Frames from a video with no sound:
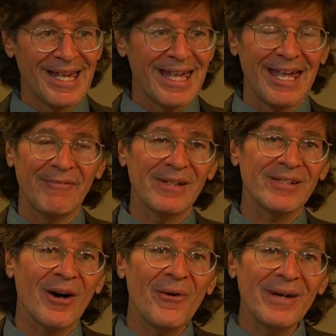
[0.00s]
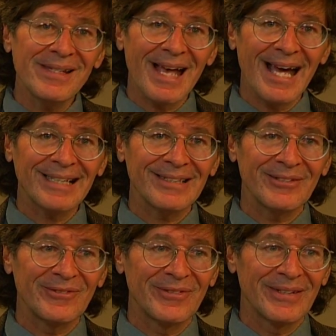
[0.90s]
If it's always active,
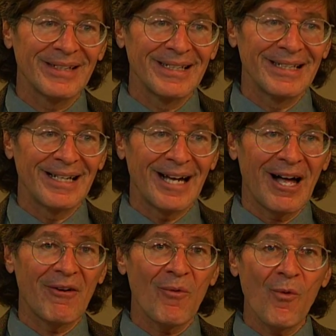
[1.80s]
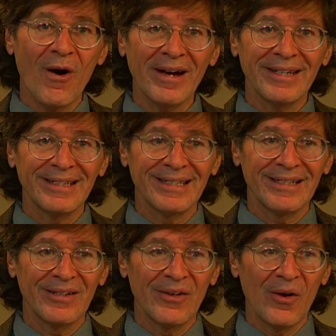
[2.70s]
uh, one,
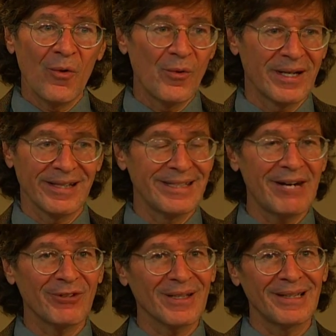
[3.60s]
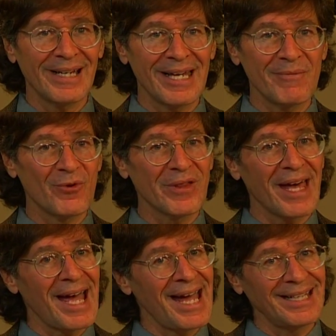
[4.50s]
we could never claim with
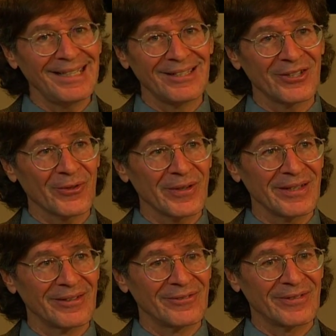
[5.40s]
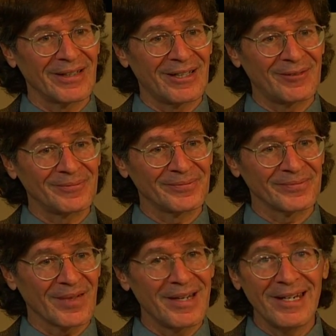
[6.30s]
any degree of um,
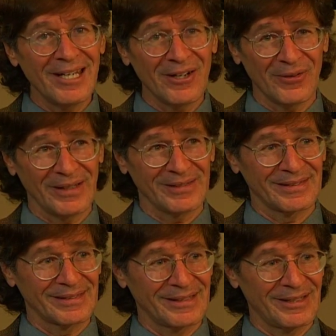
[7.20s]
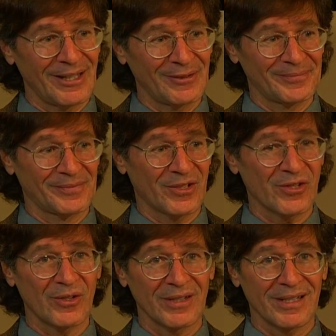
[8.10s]
nearing, you know,
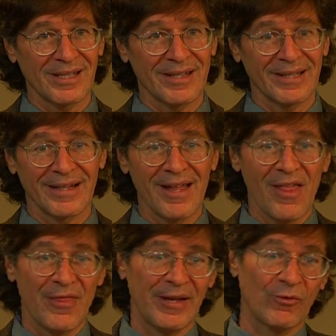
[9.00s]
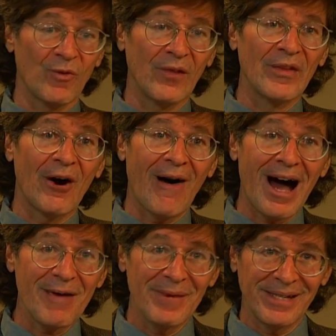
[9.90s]
certainty that, that well, no,
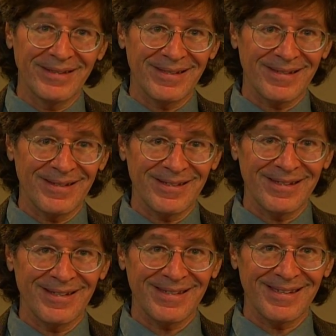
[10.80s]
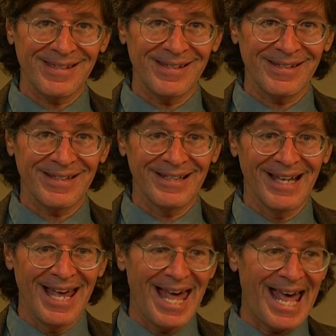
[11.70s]
I made deci- this decision
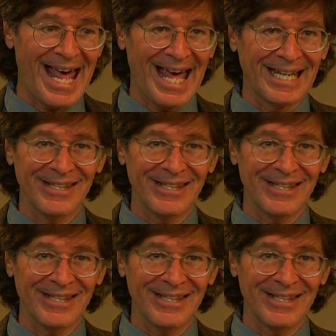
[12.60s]
and